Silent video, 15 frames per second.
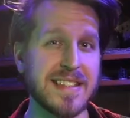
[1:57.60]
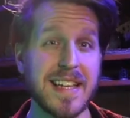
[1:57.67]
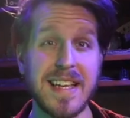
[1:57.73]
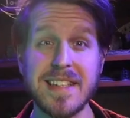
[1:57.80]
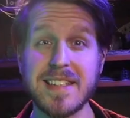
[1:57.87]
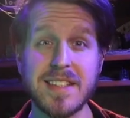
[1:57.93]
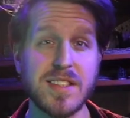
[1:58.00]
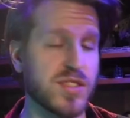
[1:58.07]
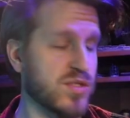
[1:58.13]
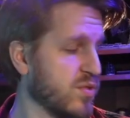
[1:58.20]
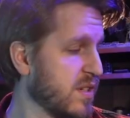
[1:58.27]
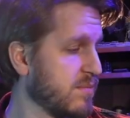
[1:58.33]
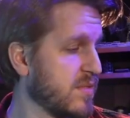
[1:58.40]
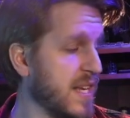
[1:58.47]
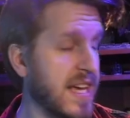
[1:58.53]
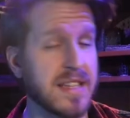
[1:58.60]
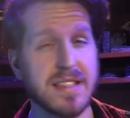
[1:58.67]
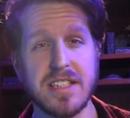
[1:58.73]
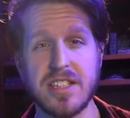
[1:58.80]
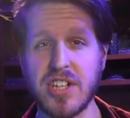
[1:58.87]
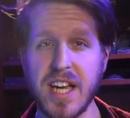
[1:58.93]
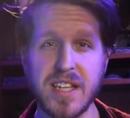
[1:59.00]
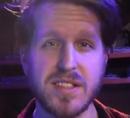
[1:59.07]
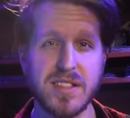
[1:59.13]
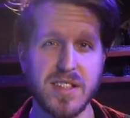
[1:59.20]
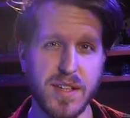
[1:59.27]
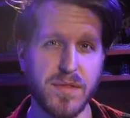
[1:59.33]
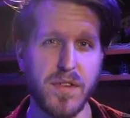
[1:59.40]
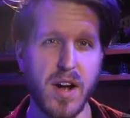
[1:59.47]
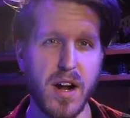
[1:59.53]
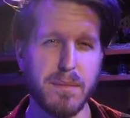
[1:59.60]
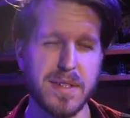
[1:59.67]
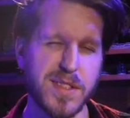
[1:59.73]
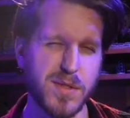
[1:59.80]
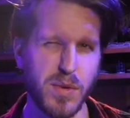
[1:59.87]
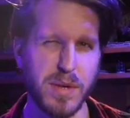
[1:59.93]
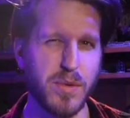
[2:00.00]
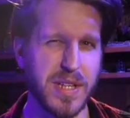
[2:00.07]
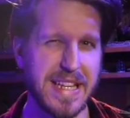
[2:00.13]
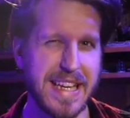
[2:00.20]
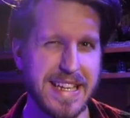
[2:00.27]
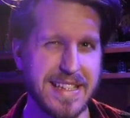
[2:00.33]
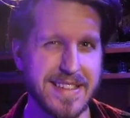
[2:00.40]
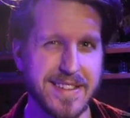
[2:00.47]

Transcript: into the Stream Deck to change the environments when we need.